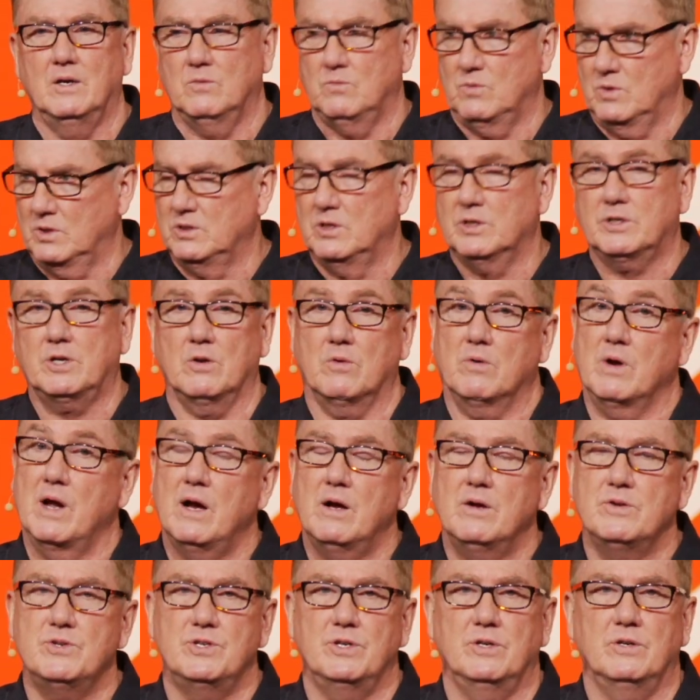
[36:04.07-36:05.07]
Well, look
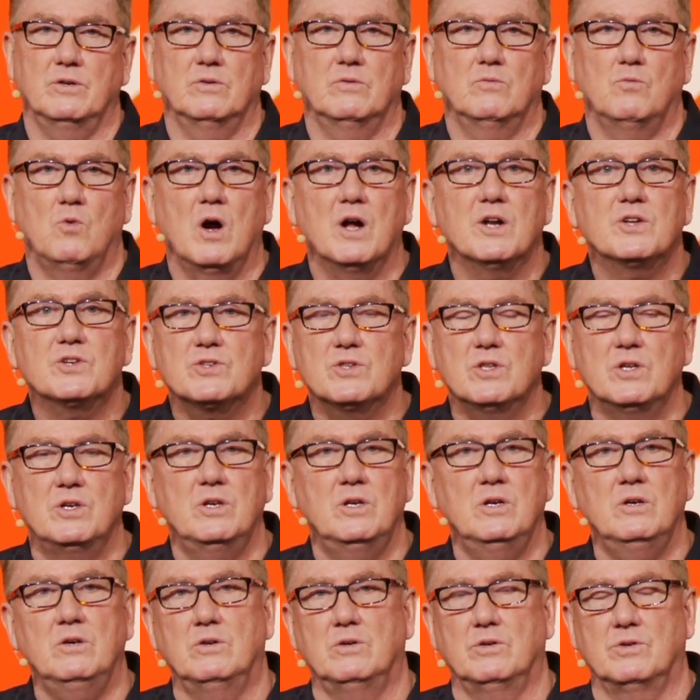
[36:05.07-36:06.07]
around you. Watch the
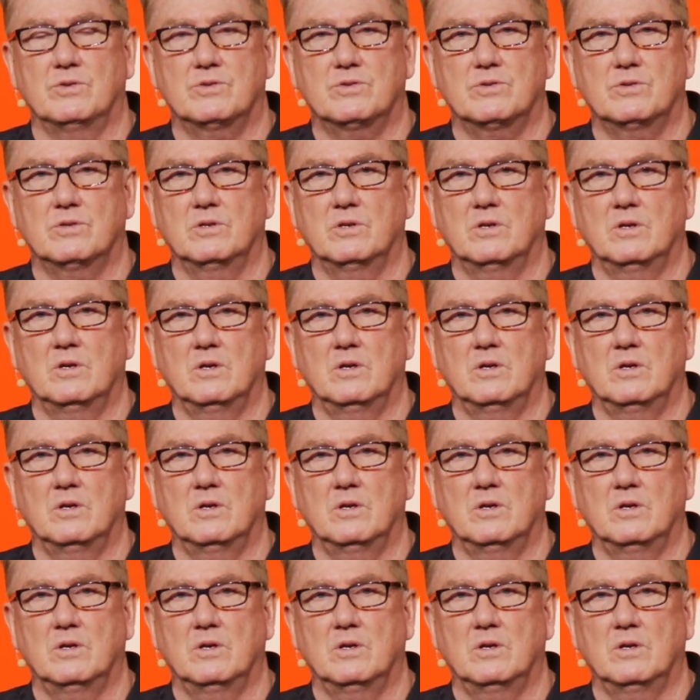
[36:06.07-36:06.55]
news.